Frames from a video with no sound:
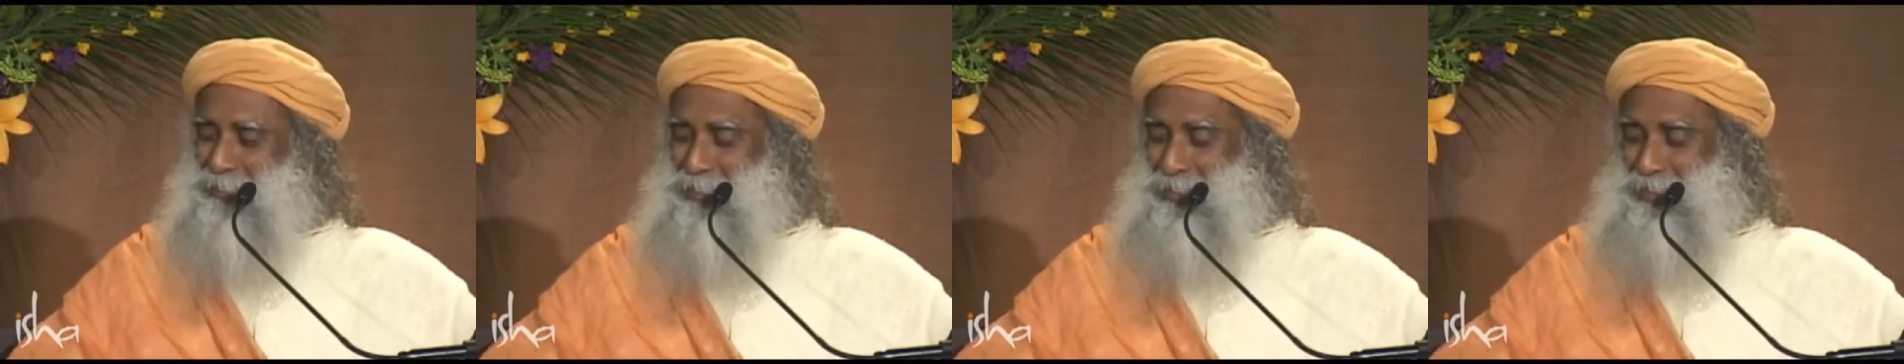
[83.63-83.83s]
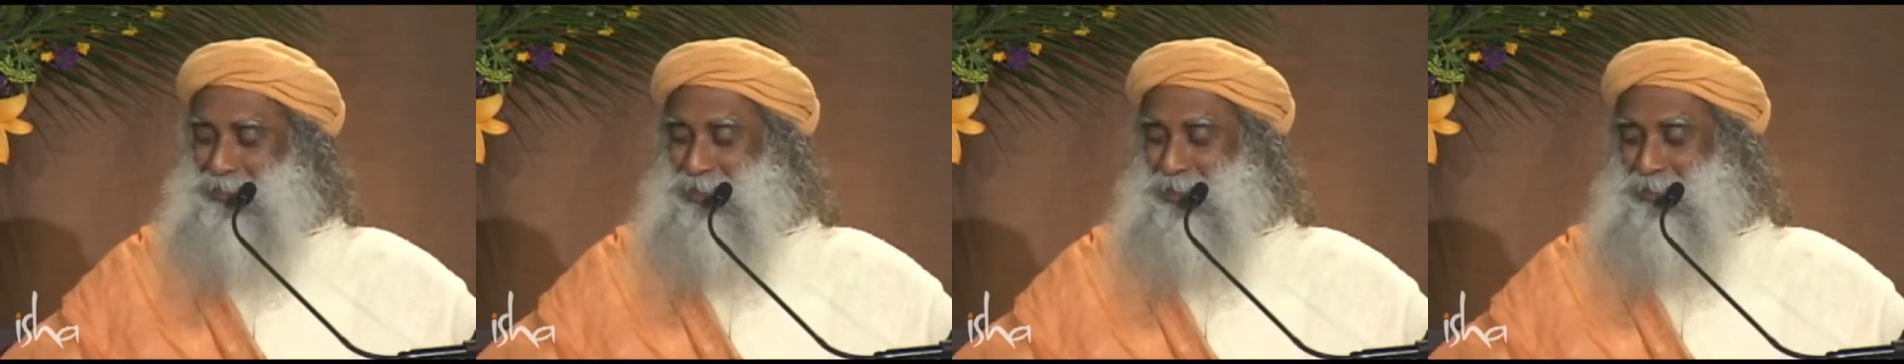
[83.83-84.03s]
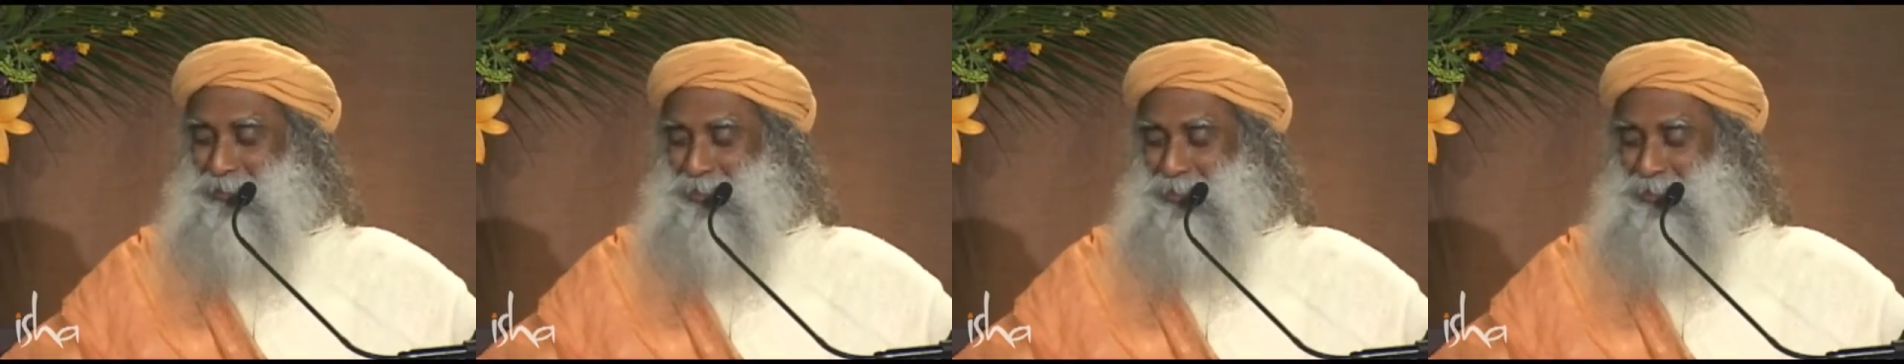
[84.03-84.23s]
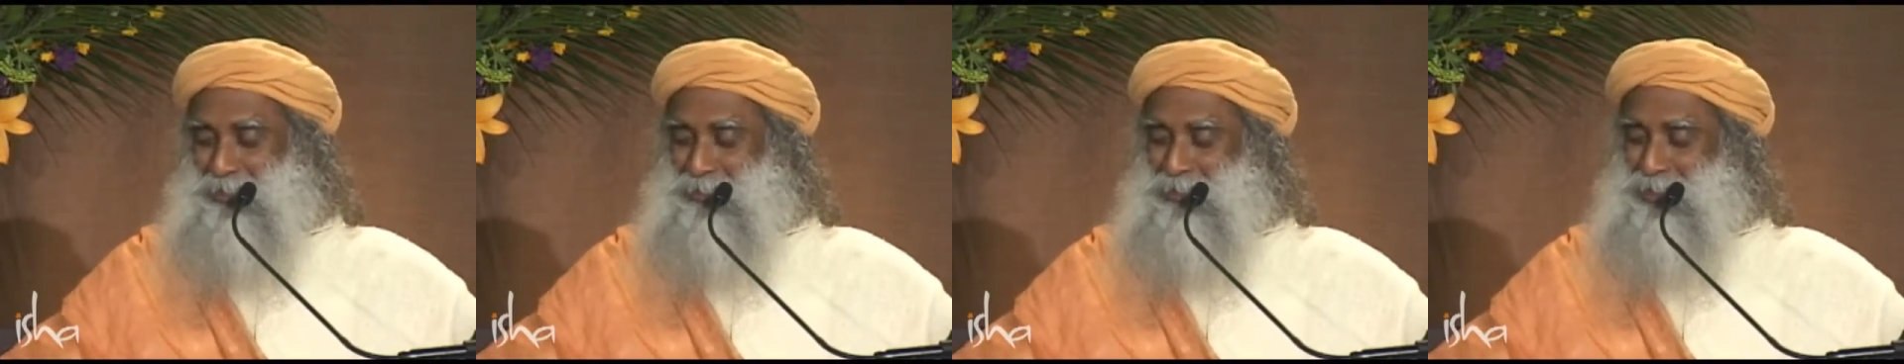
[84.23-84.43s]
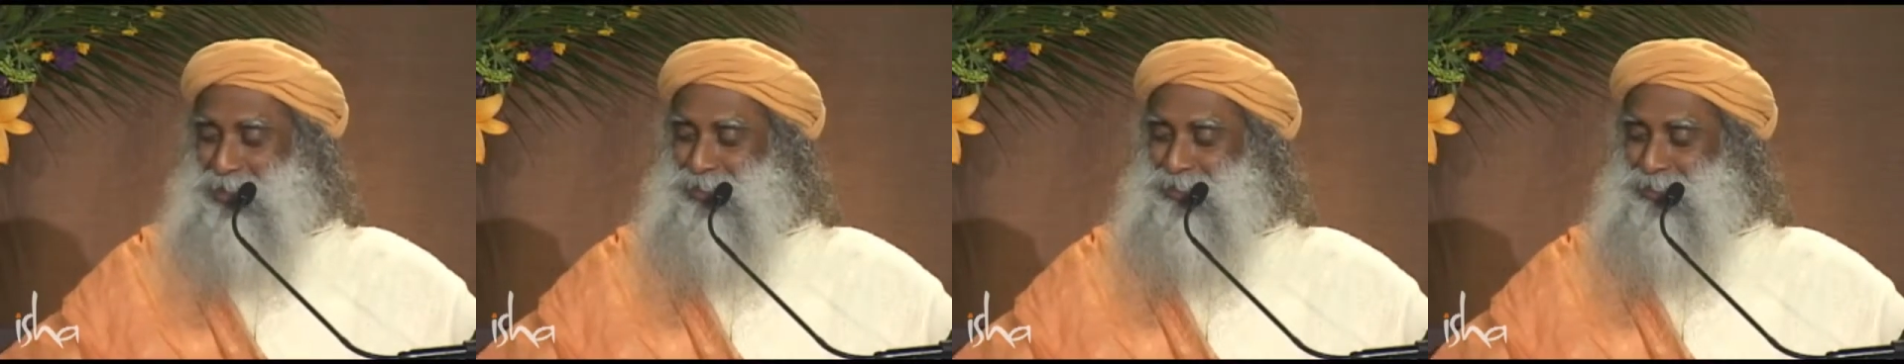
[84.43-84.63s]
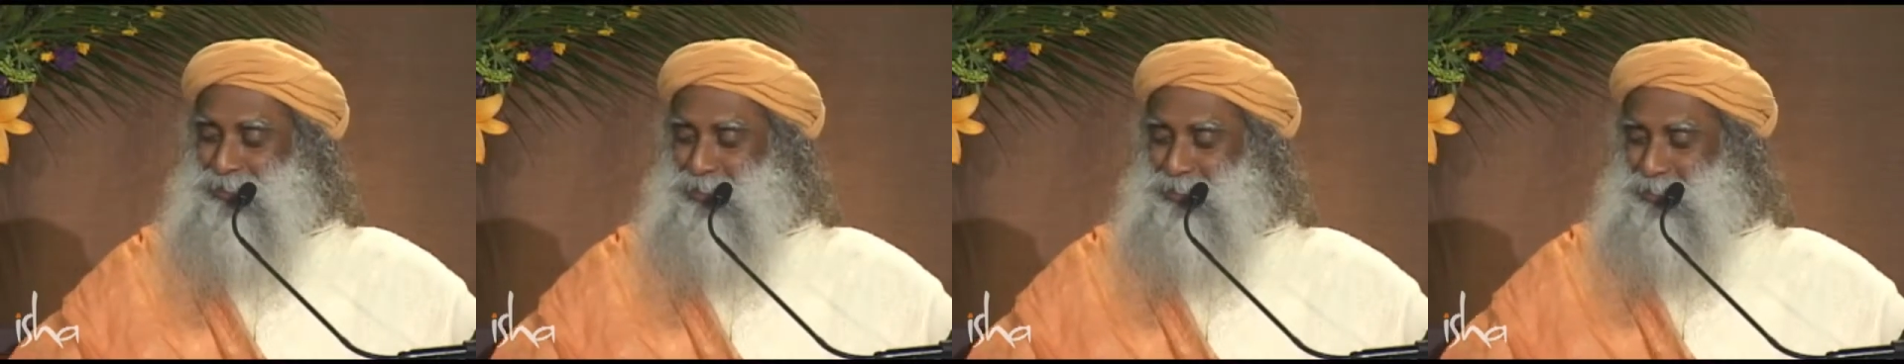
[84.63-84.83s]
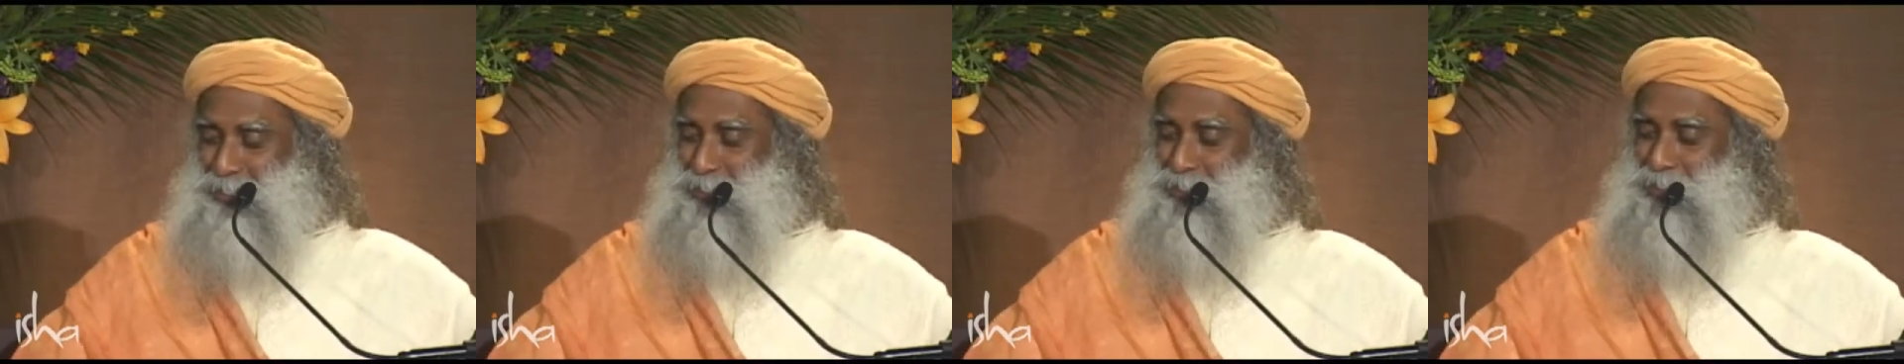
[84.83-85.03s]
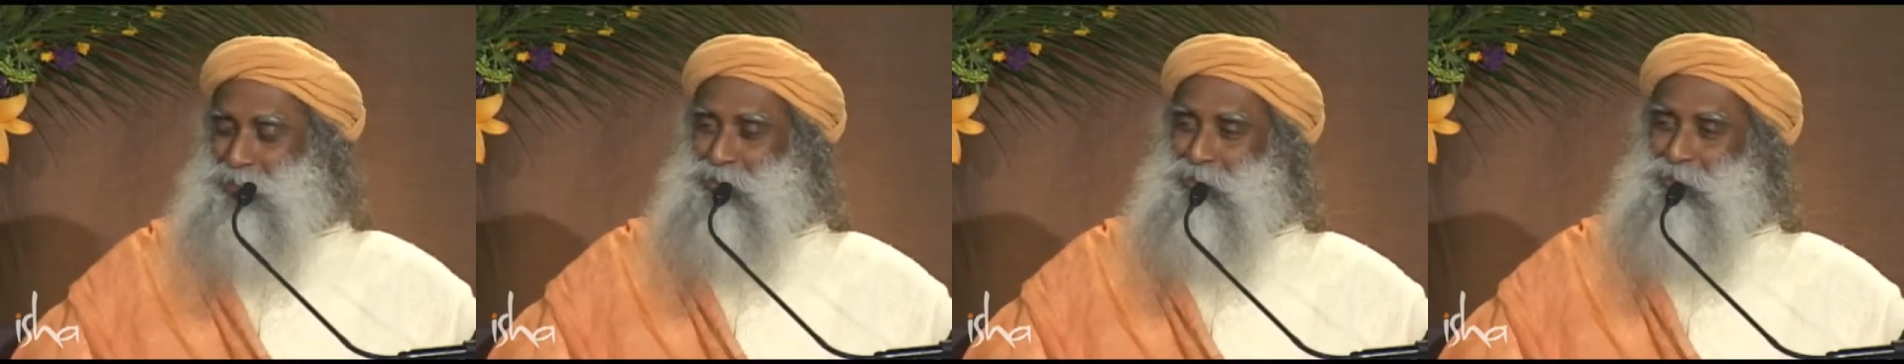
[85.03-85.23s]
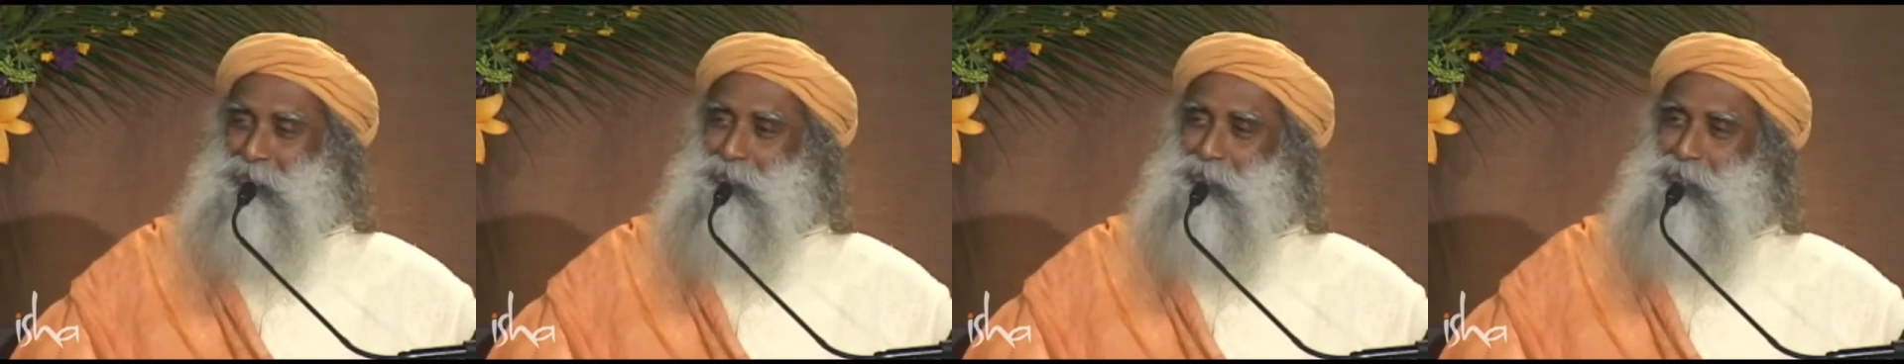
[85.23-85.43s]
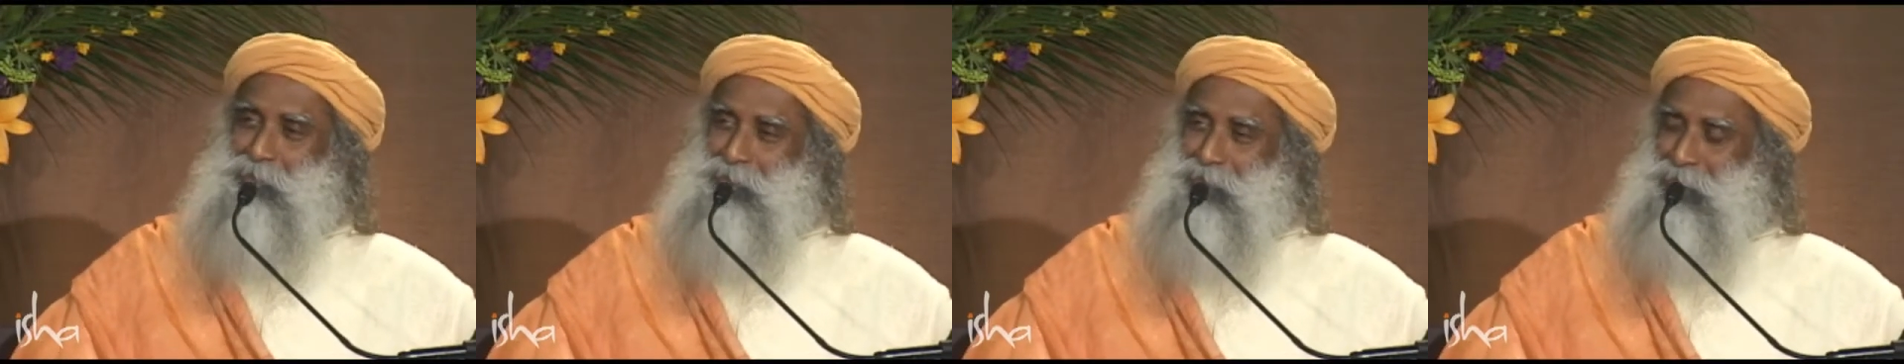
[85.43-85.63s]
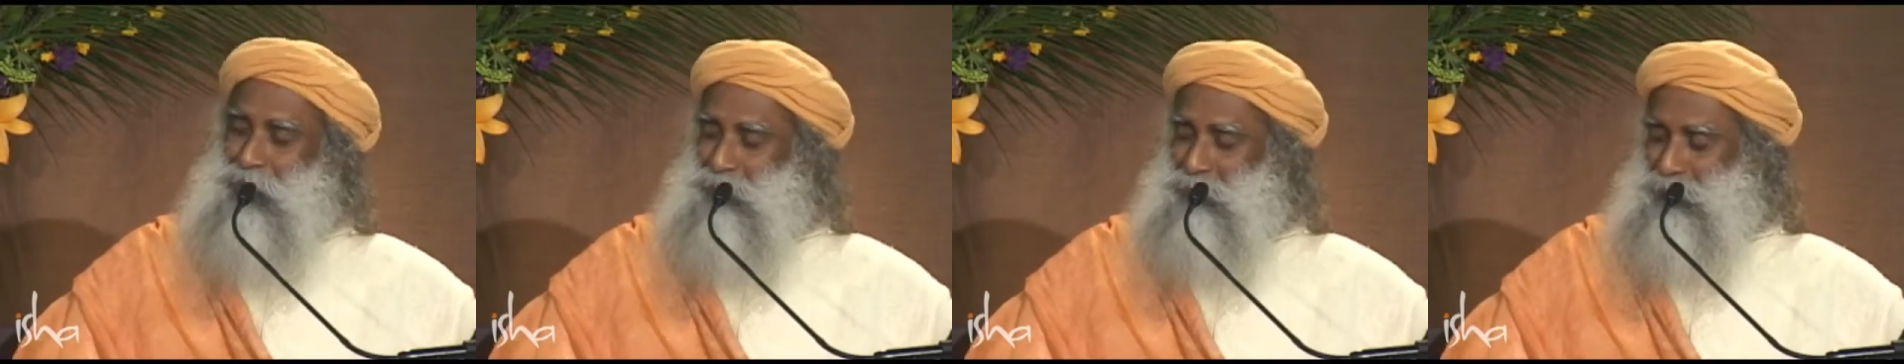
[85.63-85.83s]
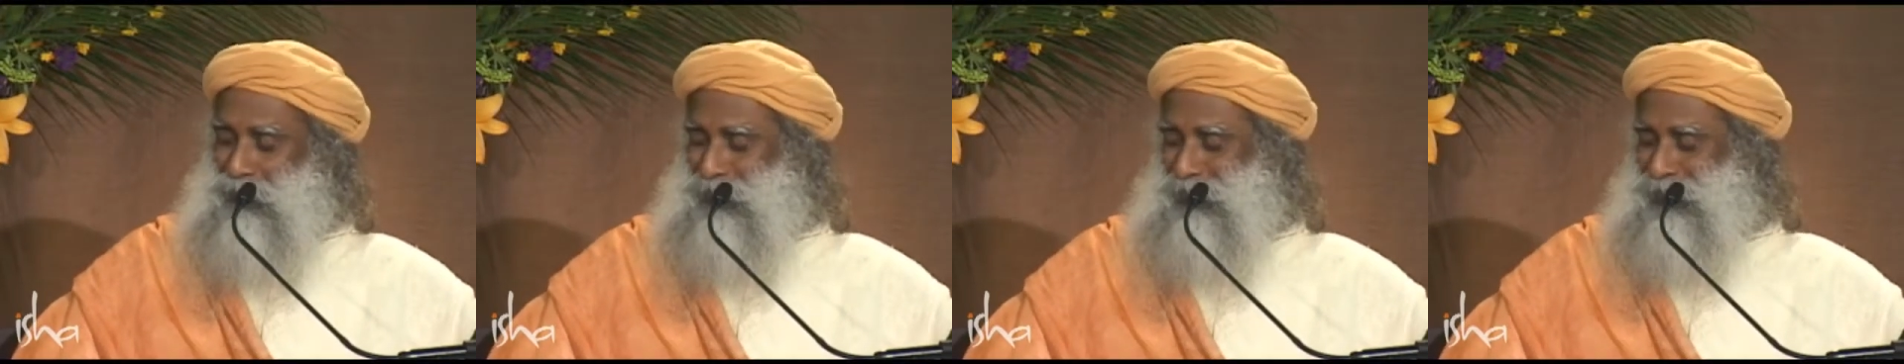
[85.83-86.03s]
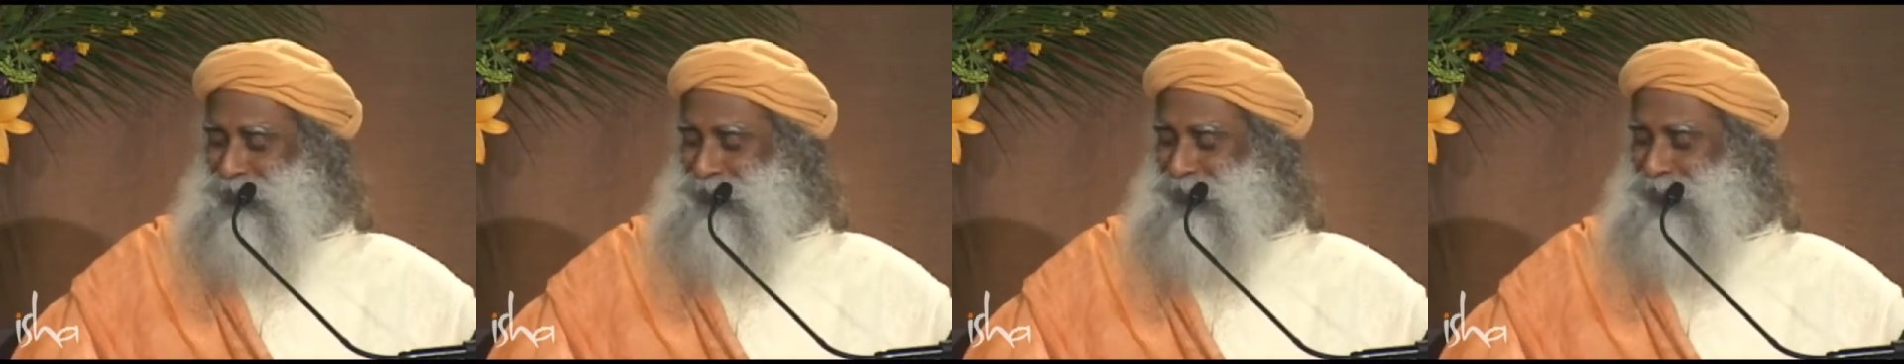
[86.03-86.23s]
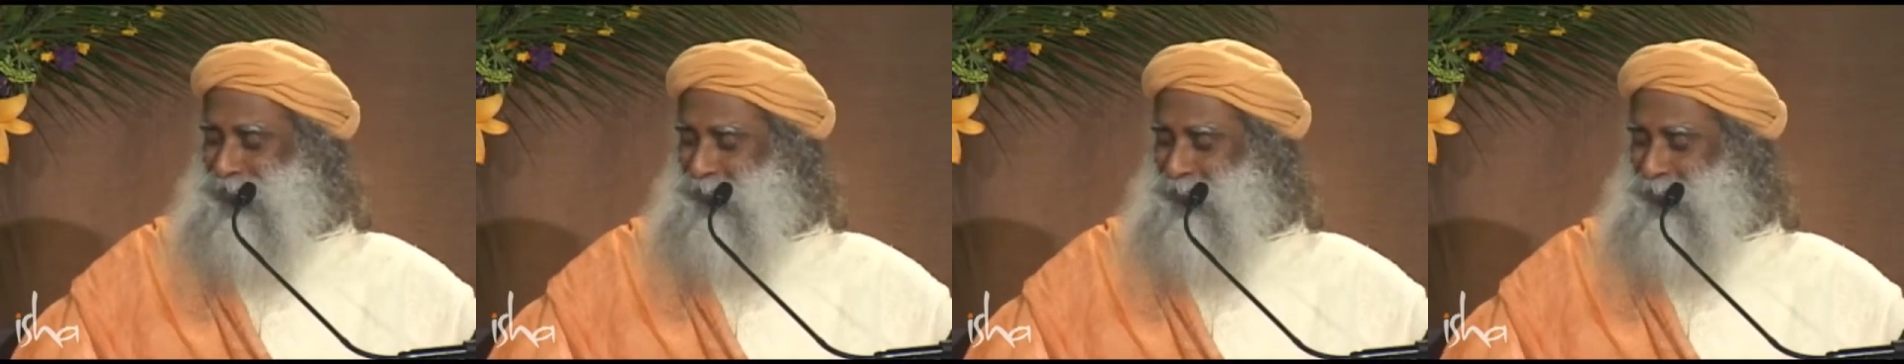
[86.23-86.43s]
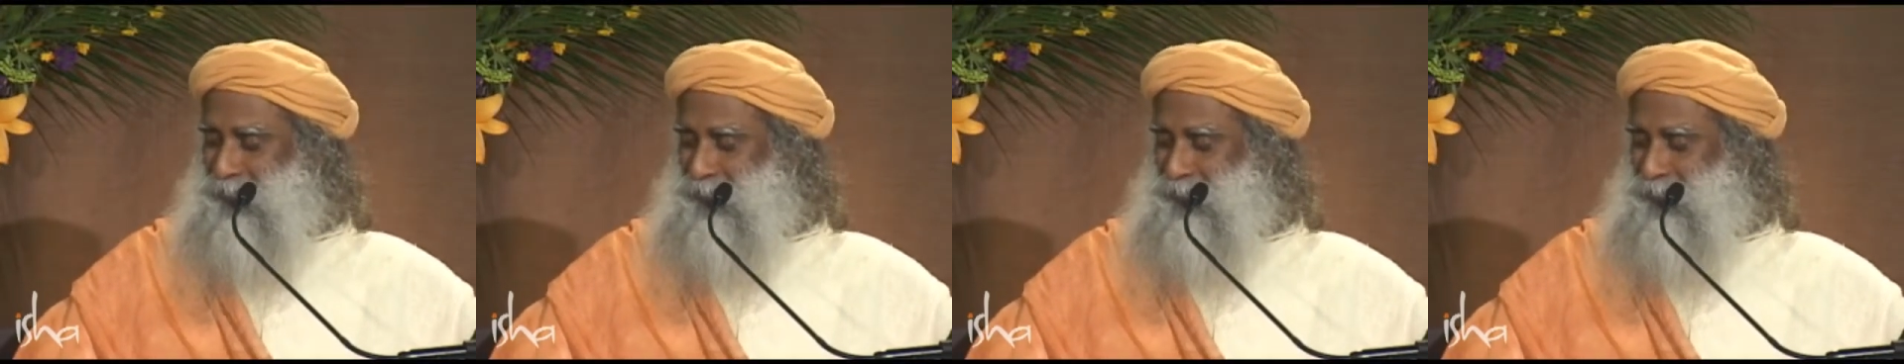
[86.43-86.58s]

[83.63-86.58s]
But now that you asked the question, what happens?